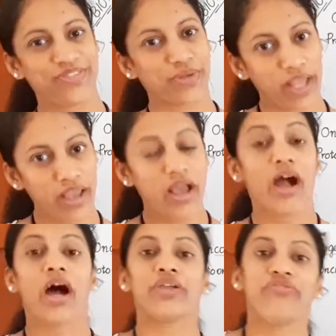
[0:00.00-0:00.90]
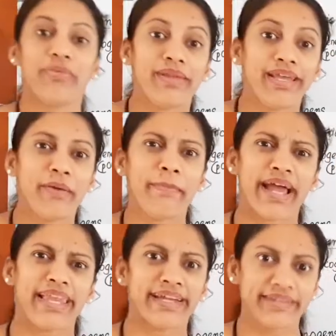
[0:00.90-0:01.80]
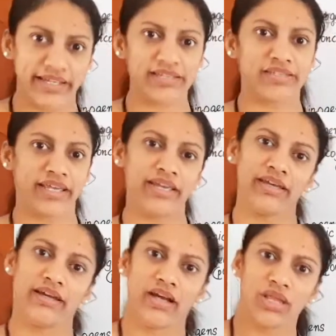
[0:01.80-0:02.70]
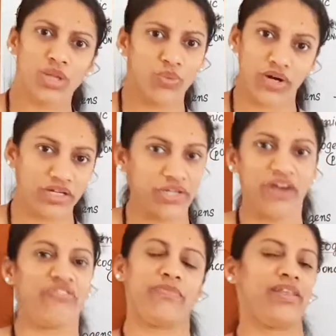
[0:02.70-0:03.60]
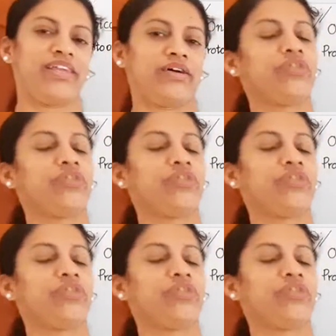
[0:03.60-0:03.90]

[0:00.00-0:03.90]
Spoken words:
Okay, are you familiar? Malignancy, the word you are familiar.